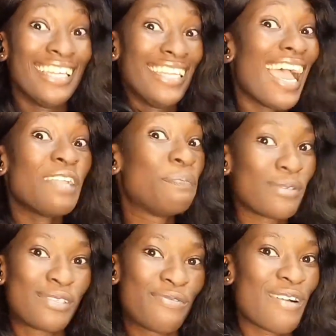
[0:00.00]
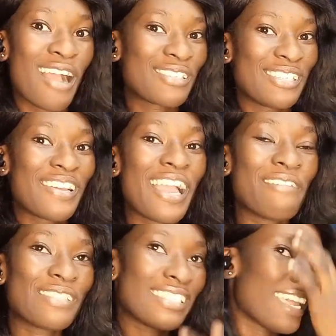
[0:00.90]
they had beautiful acting. You
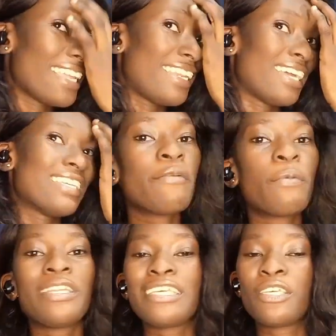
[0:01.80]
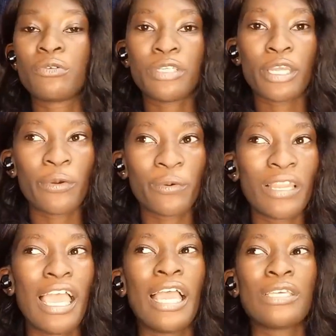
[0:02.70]
can't even deny that. Everybody killed their
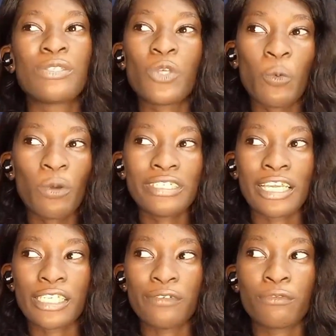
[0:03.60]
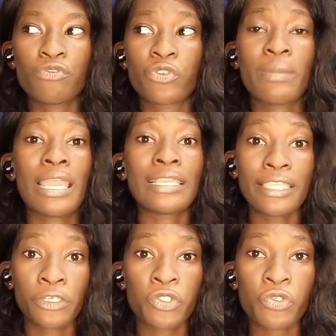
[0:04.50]
role. Someone that even drew my
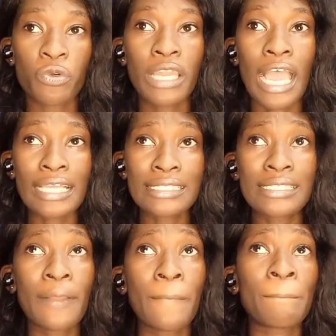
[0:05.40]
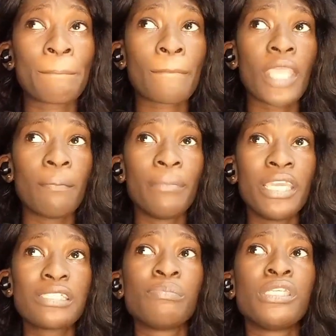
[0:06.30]
attention and
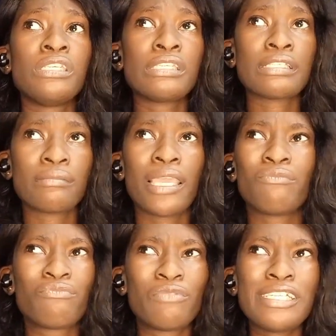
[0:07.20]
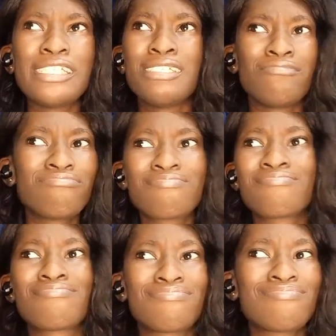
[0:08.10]
made me really
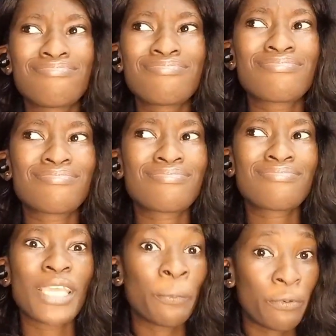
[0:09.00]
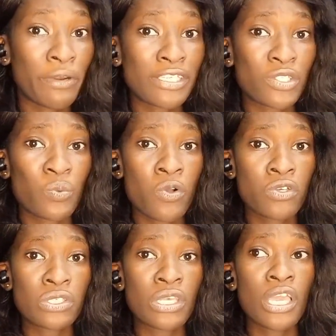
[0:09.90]
impressed
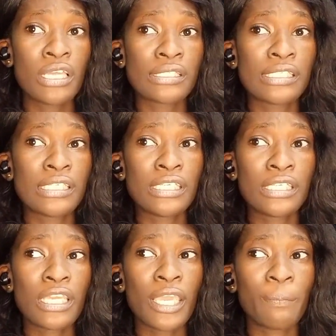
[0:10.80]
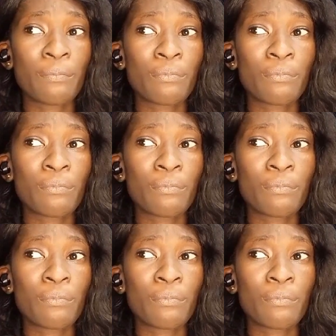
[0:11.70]
was the